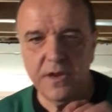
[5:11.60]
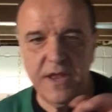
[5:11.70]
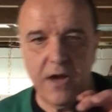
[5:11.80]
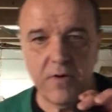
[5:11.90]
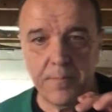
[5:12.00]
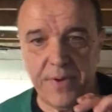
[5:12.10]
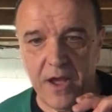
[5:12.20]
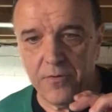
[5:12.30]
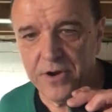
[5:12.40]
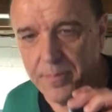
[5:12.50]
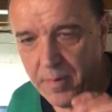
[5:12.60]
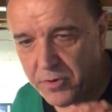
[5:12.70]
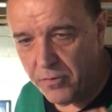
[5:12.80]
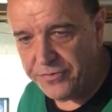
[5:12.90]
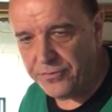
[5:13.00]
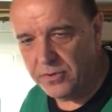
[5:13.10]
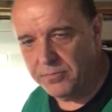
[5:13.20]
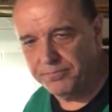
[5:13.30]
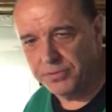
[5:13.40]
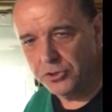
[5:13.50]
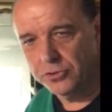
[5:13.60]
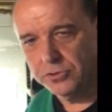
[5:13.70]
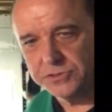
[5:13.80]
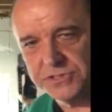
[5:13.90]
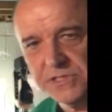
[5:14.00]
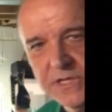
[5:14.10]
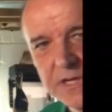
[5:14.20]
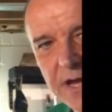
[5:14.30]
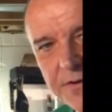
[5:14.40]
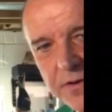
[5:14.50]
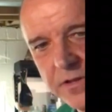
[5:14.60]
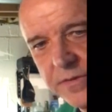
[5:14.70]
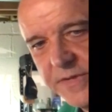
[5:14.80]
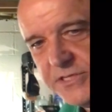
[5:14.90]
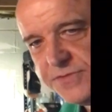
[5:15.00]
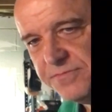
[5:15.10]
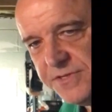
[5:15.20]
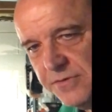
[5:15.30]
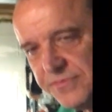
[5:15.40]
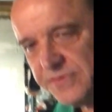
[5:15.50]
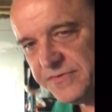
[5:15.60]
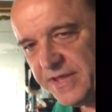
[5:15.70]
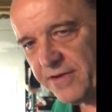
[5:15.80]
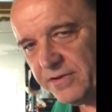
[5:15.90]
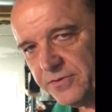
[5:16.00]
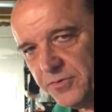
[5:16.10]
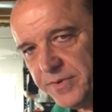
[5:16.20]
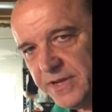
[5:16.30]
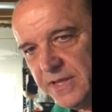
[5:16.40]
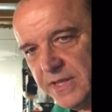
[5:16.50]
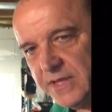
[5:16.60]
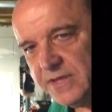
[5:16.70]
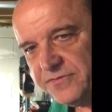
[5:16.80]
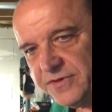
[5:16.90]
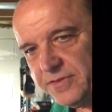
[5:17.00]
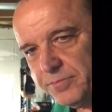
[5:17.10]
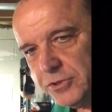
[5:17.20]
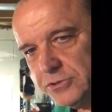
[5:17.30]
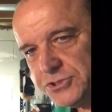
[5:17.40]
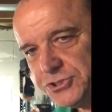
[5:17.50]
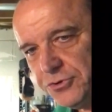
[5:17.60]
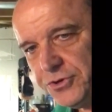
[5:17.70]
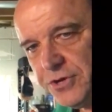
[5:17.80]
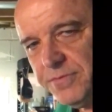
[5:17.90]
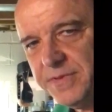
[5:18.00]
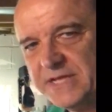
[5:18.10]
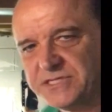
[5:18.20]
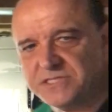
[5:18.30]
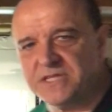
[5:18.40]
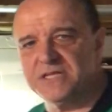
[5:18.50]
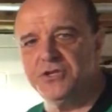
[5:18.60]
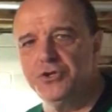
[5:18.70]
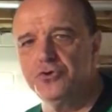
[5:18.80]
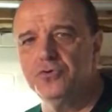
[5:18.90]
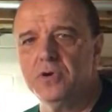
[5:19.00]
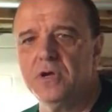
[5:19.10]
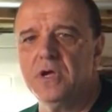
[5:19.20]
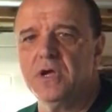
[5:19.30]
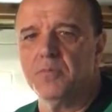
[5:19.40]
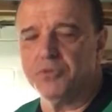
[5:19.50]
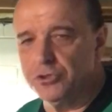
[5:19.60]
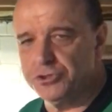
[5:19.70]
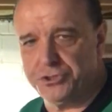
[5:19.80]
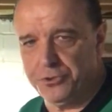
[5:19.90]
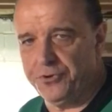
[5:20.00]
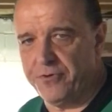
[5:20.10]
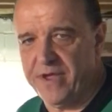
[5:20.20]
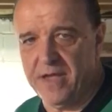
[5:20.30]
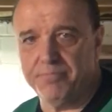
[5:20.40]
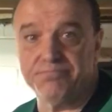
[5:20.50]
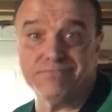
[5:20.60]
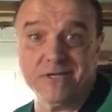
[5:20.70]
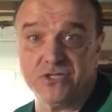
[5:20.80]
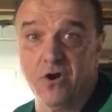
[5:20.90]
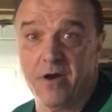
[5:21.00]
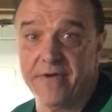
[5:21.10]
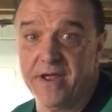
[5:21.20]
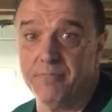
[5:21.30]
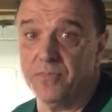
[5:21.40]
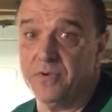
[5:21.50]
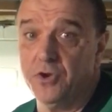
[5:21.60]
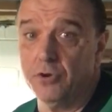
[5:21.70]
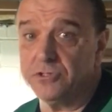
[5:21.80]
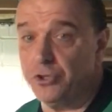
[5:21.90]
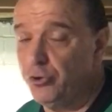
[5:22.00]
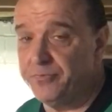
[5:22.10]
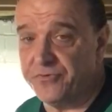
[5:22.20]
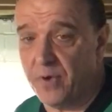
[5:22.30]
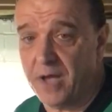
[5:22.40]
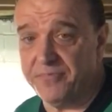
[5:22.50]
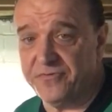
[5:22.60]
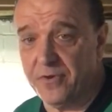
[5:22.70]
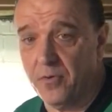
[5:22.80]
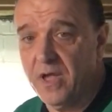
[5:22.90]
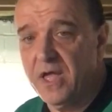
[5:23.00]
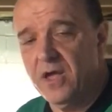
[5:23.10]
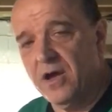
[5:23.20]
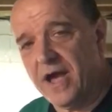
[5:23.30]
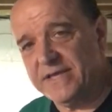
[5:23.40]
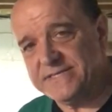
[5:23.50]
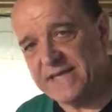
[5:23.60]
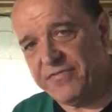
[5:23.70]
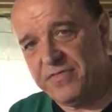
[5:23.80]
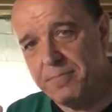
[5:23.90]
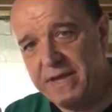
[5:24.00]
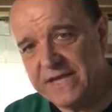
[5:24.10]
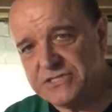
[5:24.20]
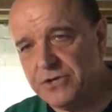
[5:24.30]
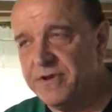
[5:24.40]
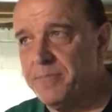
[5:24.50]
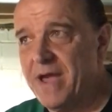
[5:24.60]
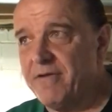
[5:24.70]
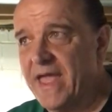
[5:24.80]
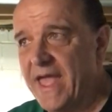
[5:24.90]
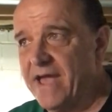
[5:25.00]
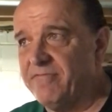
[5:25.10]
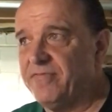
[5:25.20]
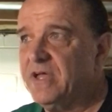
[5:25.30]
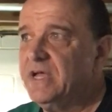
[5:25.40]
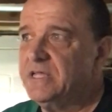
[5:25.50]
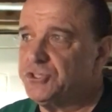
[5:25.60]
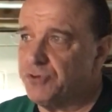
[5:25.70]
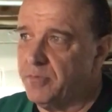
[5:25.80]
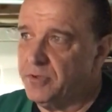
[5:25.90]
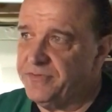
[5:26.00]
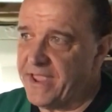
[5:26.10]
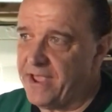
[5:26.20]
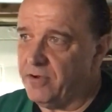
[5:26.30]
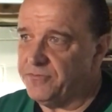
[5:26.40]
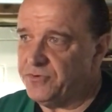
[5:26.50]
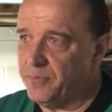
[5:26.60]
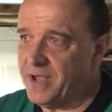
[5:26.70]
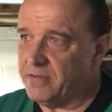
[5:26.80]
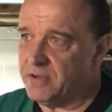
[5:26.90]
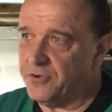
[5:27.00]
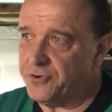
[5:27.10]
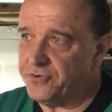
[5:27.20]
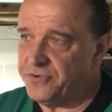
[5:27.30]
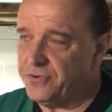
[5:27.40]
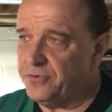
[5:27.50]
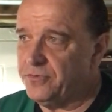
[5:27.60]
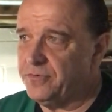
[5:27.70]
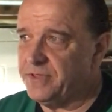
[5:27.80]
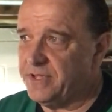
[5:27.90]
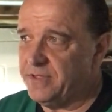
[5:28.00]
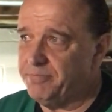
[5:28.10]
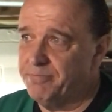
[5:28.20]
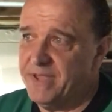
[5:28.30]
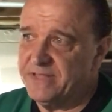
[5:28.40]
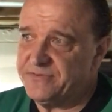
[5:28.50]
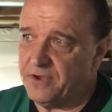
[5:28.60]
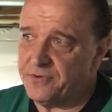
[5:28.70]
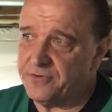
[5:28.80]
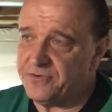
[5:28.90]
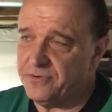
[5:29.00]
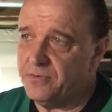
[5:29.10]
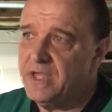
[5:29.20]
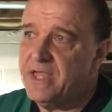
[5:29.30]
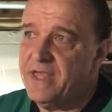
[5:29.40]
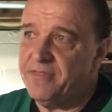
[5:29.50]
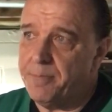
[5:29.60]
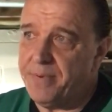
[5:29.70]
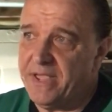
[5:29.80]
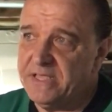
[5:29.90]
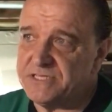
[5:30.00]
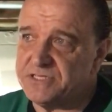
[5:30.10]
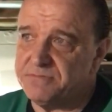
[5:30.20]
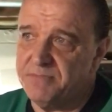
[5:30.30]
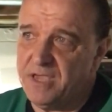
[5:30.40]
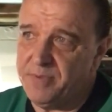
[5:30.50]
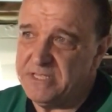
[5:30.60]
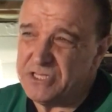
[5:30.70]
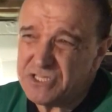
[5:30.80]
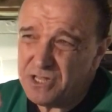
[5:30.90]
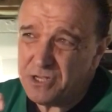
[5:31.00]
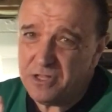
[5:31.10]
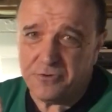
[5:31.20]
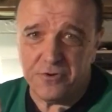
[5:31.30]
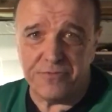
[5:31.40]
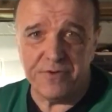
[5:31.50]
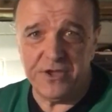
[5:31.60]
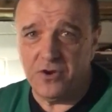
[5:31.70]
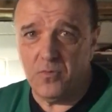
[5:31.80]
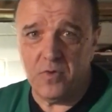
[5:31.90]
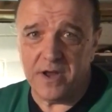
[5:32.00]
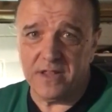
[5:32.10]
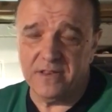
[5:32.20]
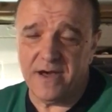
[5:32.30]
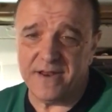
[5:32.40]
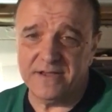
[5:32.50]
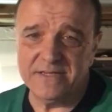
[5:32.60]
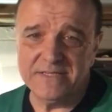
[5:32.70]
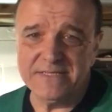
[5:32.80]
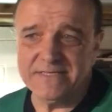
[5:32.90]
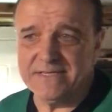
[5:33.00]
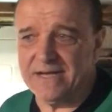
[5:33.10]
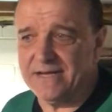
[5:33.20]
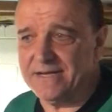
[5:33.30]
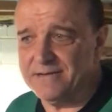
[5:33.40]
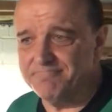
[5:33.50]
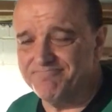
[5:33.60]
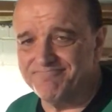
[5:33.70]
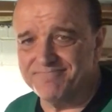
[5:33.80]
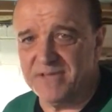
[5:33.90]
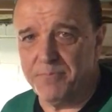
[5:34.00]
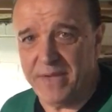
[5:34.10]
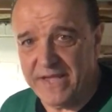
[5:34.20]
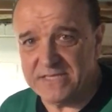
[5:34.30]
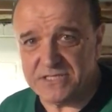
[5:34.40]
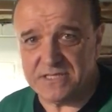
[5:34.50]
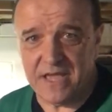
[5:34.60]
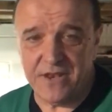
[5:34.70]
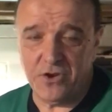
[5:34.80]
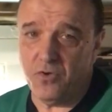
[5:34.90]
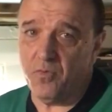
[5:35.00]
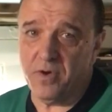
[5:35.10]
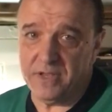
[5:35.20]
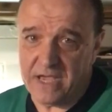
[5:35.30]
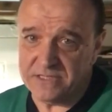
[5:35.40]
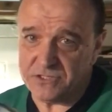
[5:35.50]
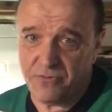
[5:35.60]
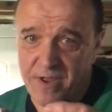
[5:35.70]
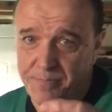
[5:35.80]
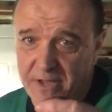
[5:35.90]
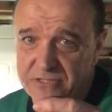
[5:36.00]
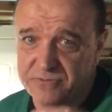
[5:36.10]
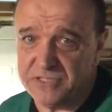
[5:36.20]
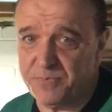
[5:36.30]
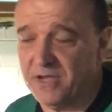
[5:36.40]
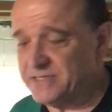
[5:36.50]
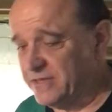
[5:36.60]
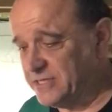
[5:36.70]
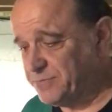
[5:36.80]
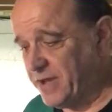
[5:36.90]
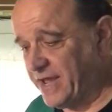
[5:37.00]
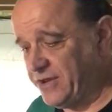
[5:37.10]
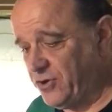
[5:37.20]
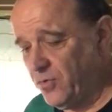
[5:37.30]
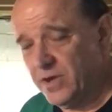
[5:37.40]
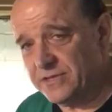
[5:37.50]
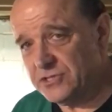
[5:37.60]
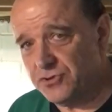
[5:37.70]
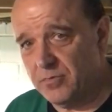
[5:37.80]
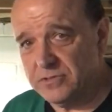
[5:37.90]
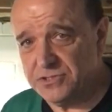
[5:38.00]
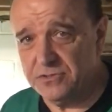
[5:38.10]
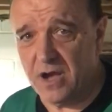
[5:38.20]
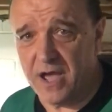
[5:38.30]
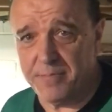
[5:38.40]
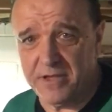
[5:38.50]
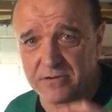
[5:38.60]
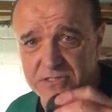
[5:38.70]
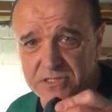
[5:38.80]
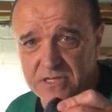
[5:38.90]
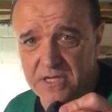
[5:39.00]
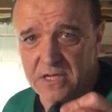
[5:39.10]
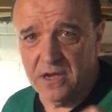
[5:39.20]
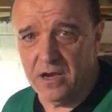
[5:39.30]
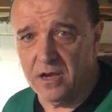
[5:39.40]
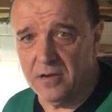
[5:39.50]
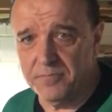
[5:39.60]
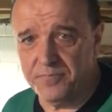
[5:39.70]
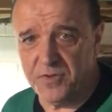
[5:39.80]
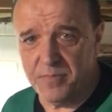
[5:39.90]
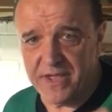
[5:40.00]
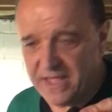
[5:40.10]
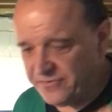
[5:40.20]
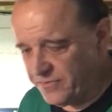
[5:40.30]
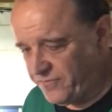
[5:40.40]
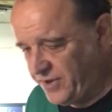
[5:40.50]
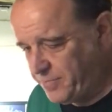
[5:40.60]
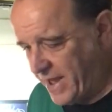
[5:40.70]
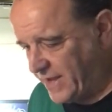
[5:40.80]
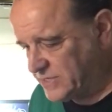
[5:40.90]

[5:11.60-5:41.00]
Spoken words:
Now I'm powered up. I'm going through a Blues. I don't know. Let me just tilt this down a little bit. See the Blues Junior? It's just a new Blues Junior amp, guitar amp, no tube swaps. So I set the master at about half, treble down to about under 2, the mids under 2, the bass maybe just a little under 3. You don't want a lot of a bass, and you don't. It has great bass response on this mic, and you don't want the treble too high because you might get some feedback.